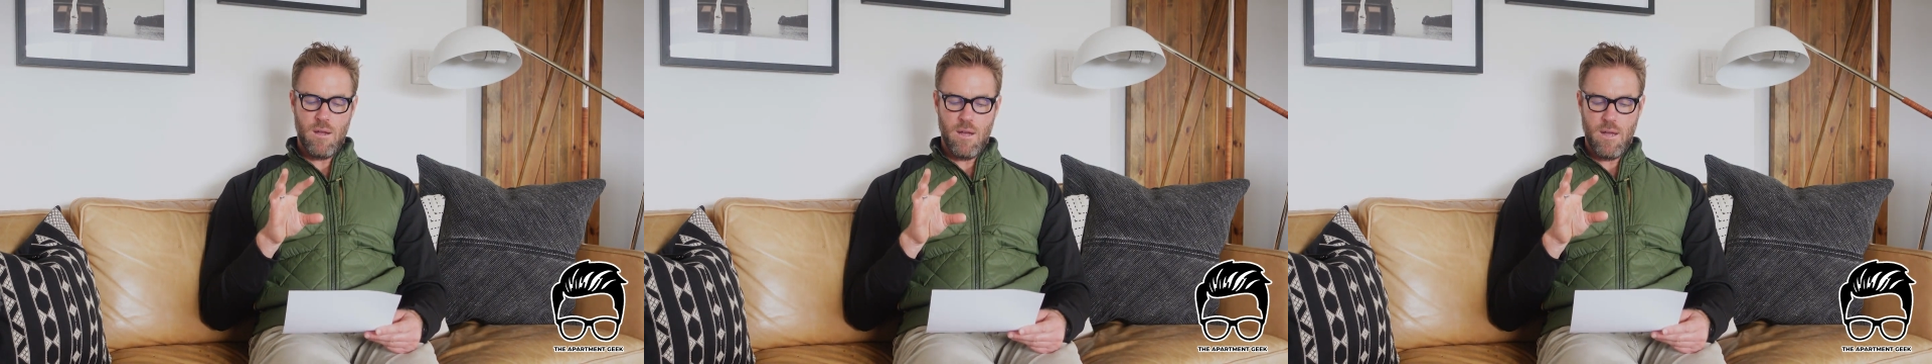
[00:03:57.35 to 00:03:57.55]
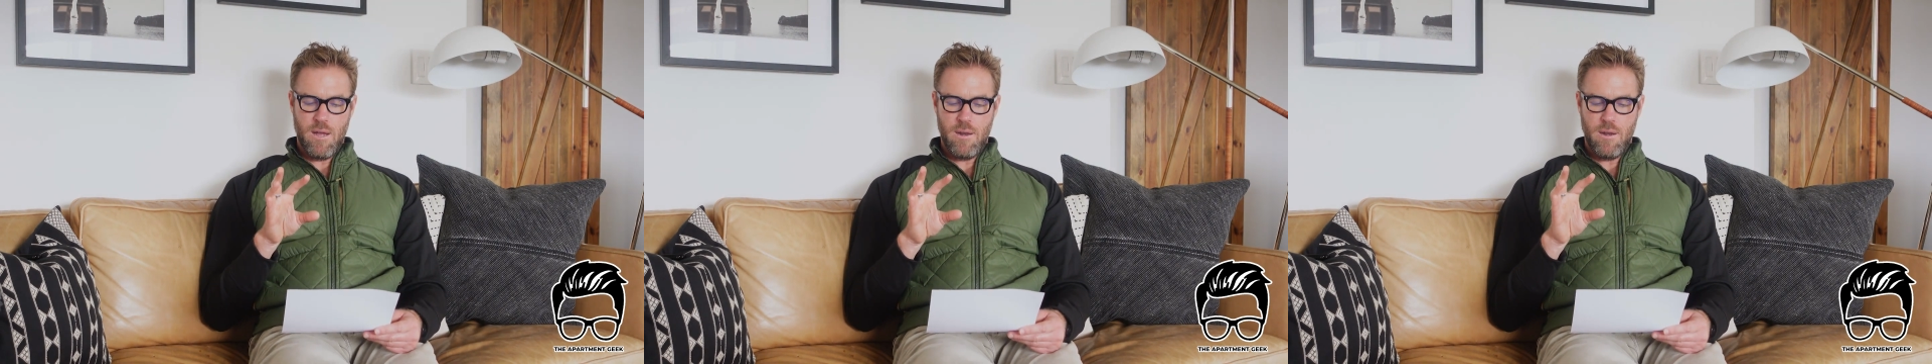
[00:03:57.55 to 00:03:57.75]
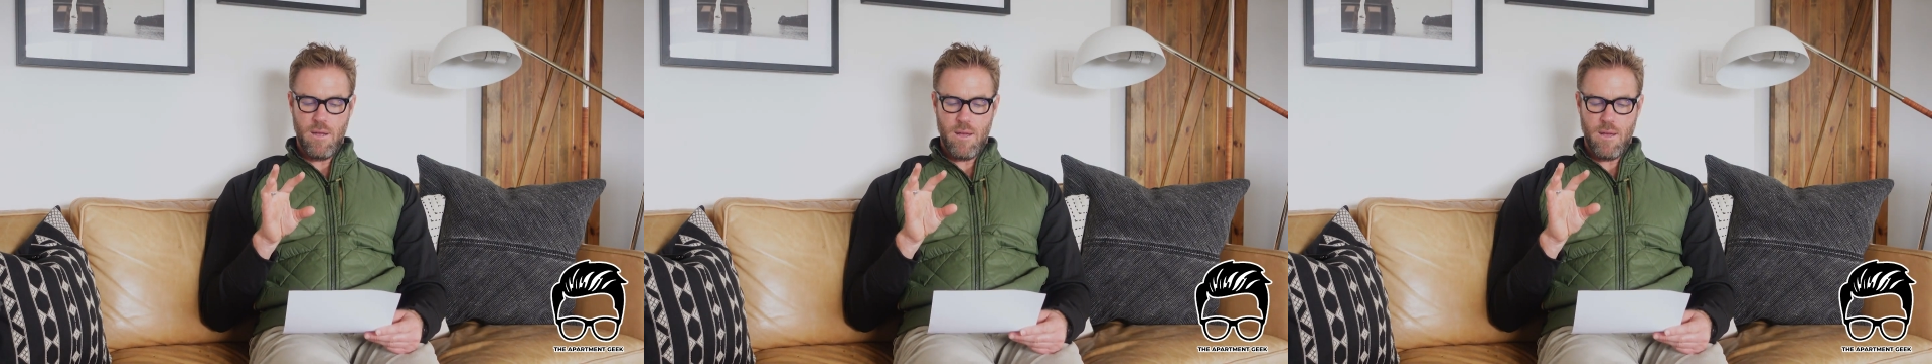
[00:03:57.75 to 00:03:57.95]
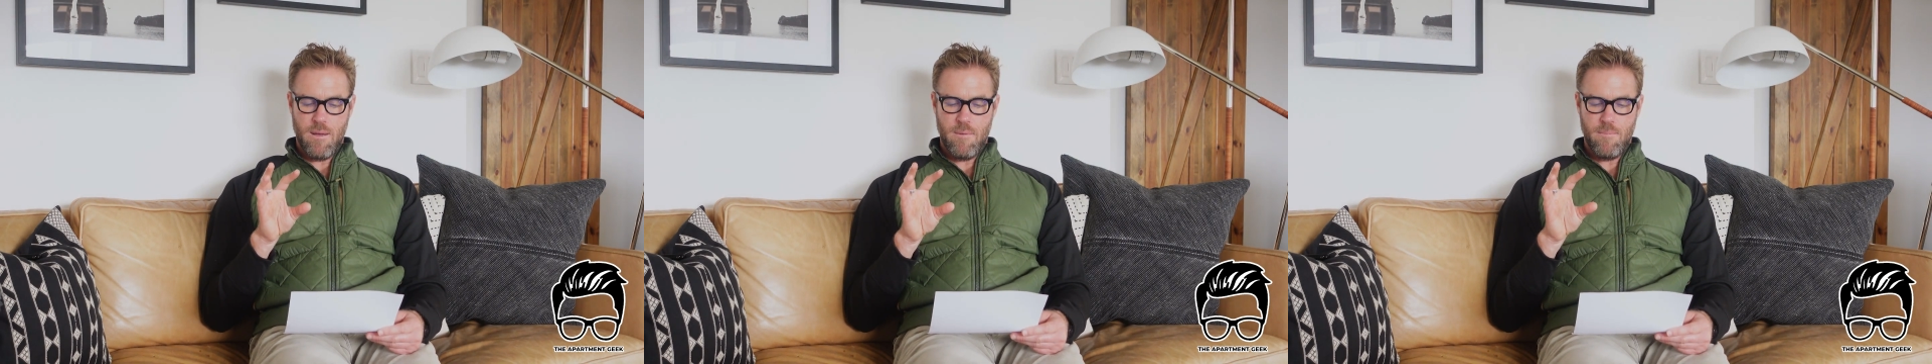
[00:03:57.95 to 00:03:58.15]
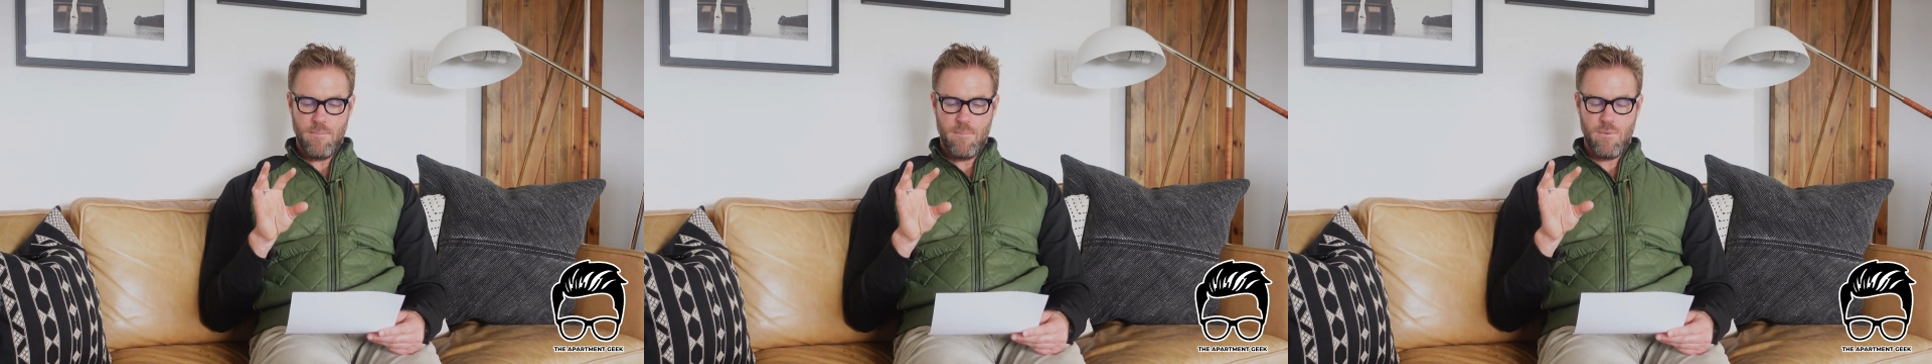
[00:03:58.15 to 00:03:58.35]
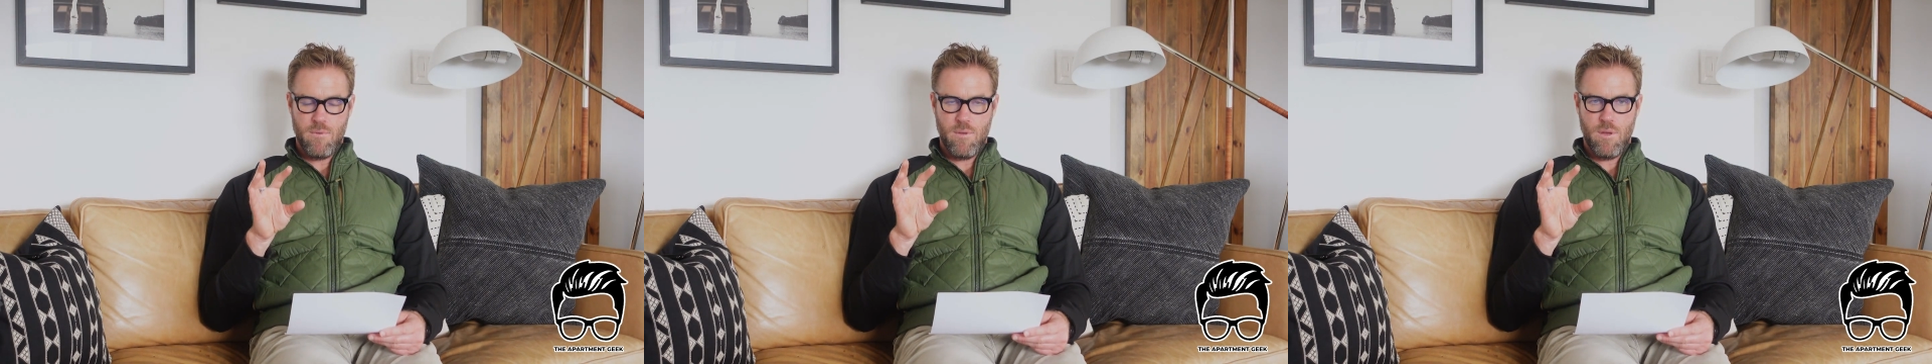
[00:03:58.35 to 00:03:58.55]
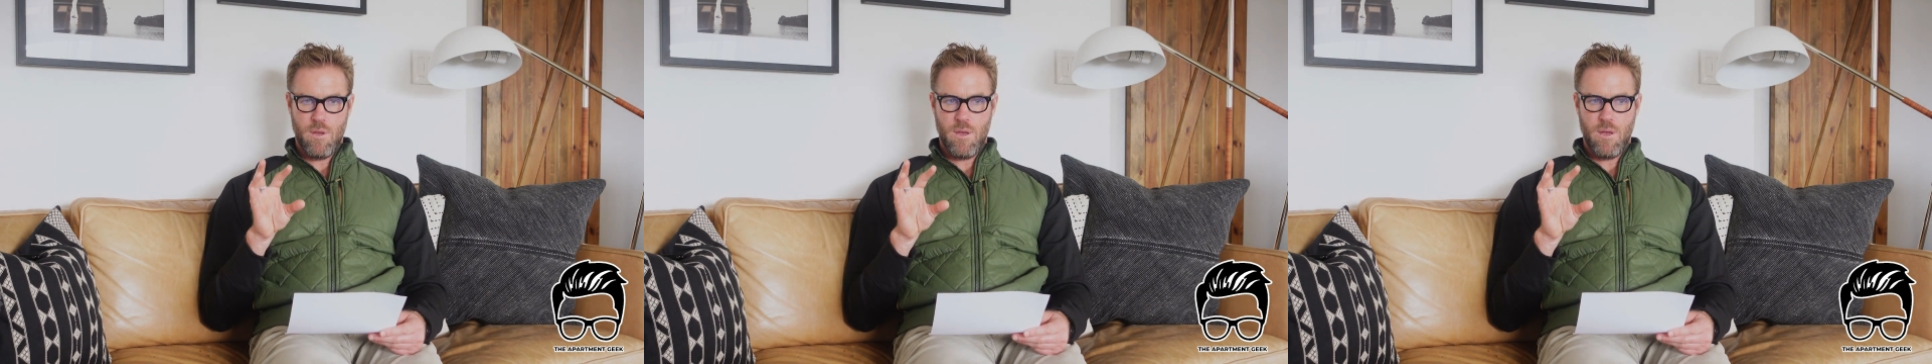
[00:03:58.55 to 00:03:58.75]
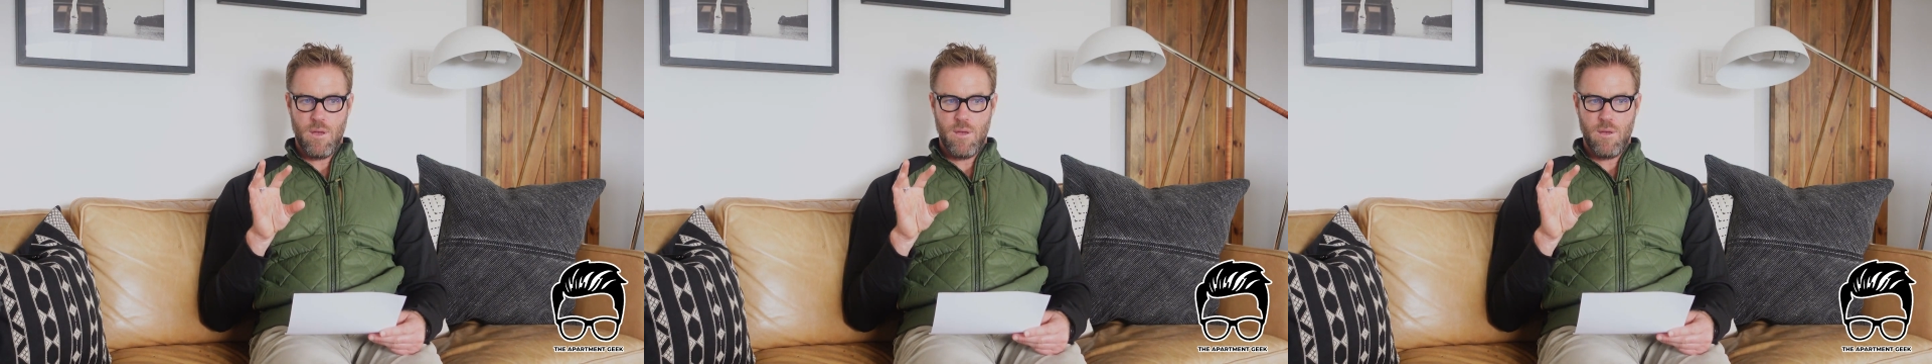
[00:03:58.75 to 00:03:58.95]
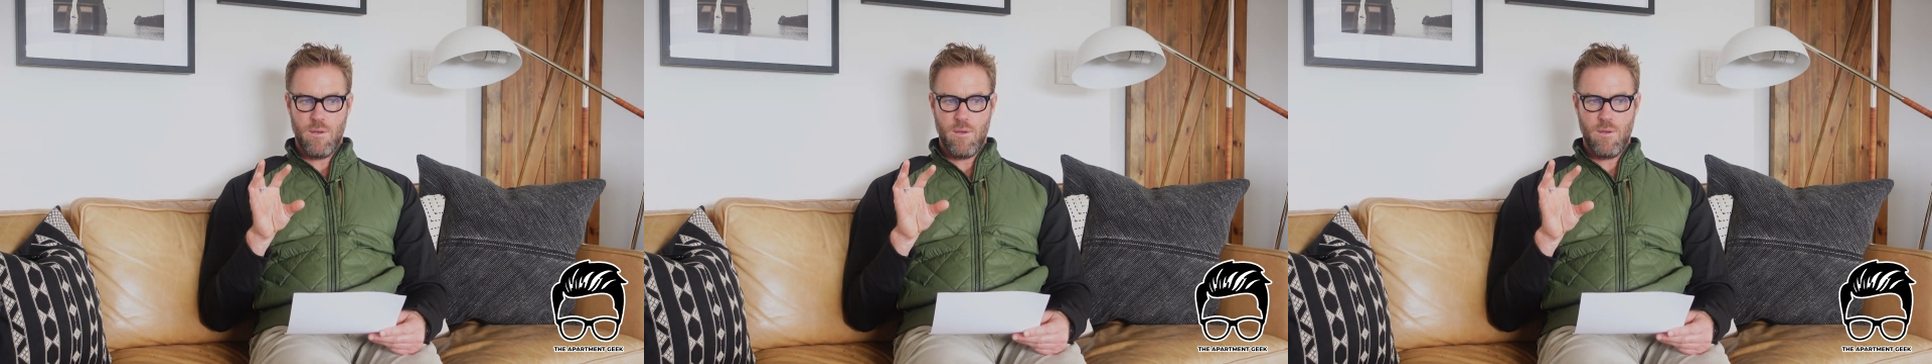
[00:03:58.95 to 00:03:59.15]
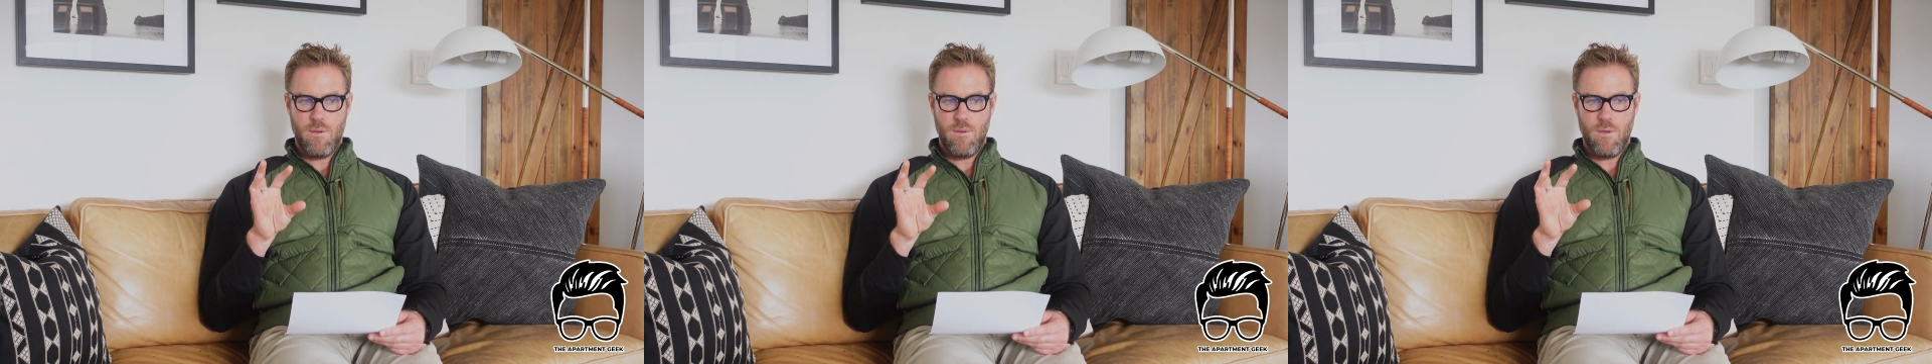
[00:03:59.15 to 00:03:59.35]
on
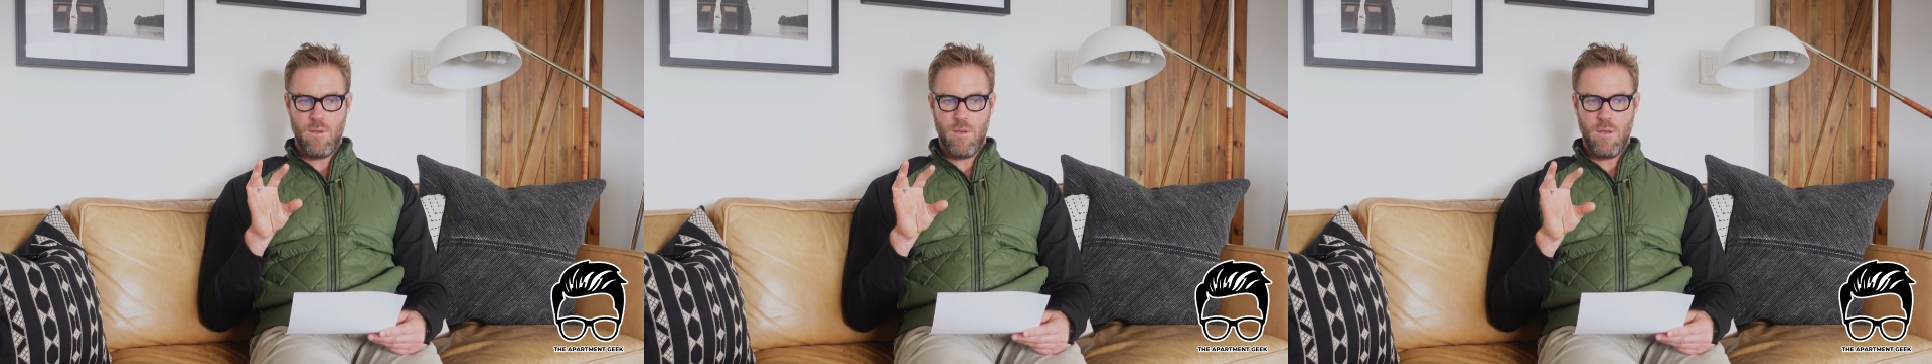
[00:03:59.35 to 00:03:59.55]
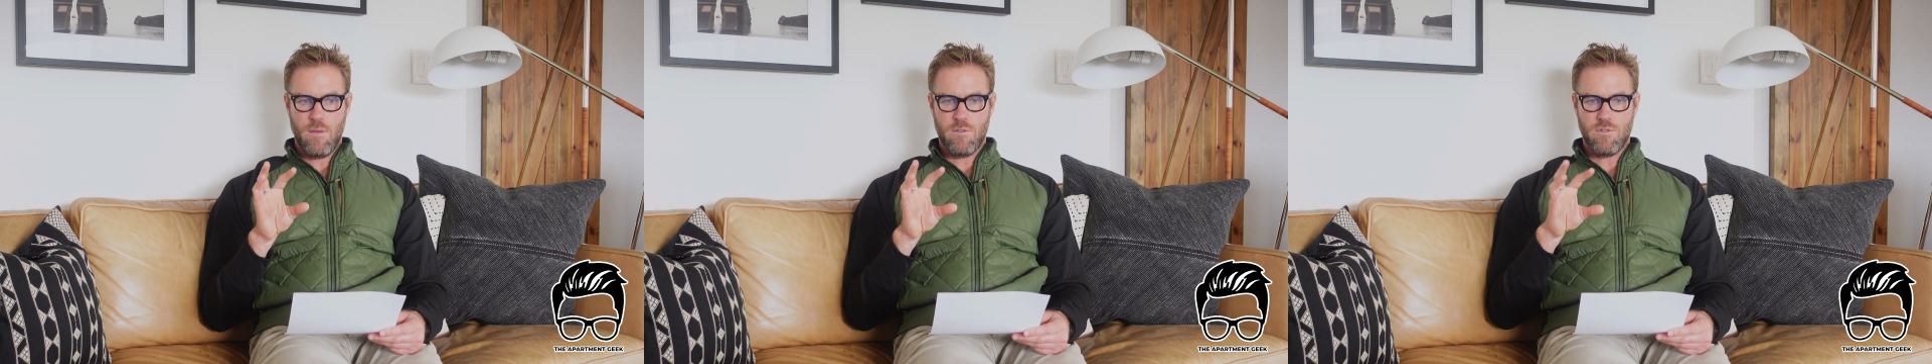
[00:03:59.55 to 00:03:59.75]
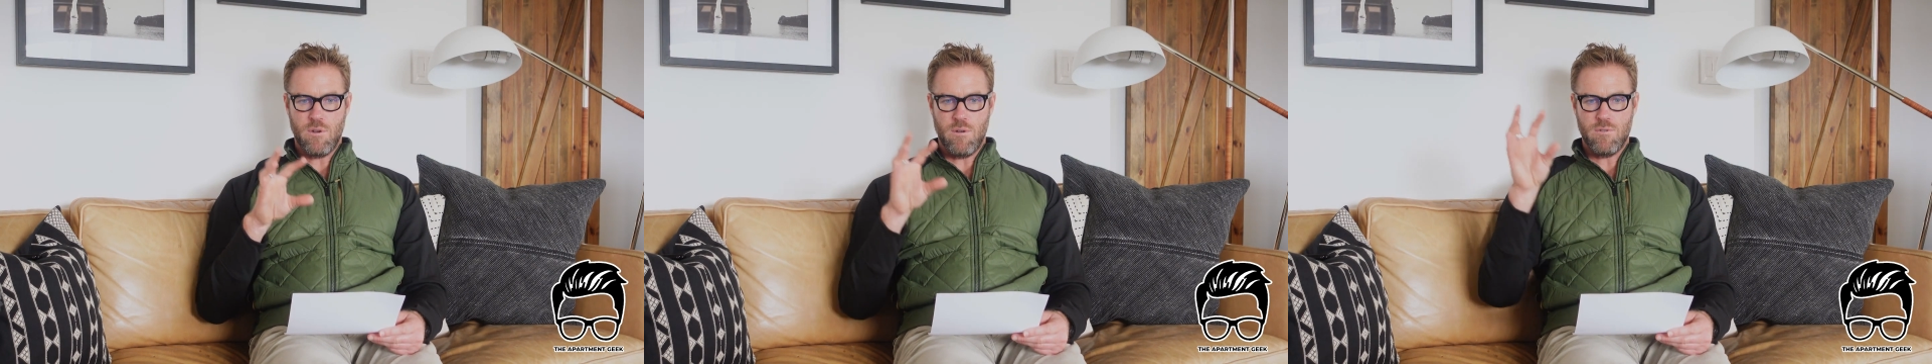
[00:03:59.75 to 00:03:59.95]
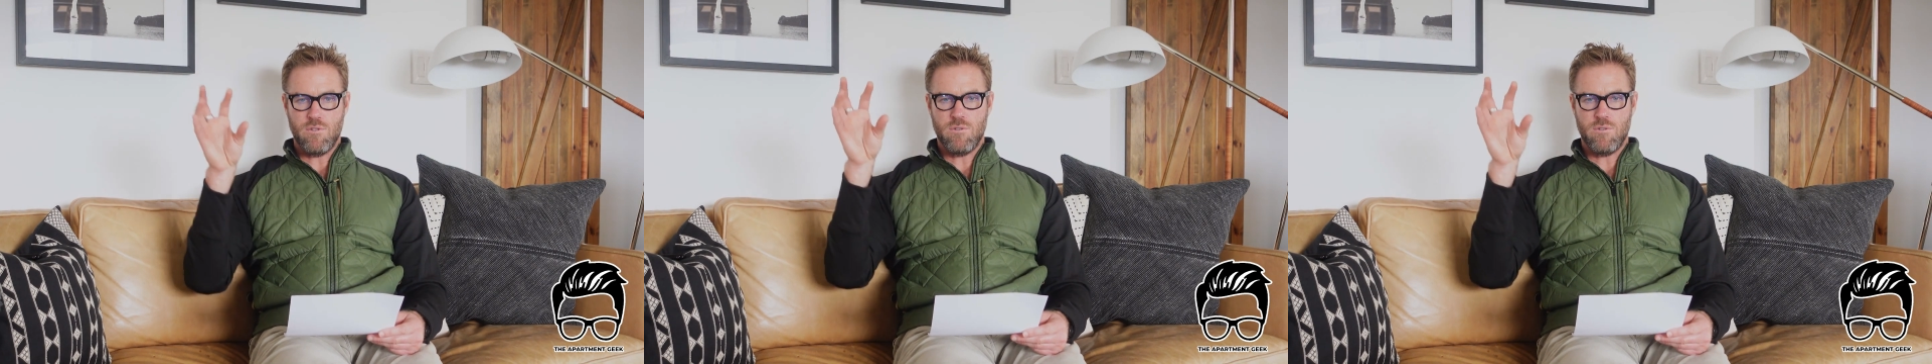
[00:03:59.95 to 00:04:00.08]
certain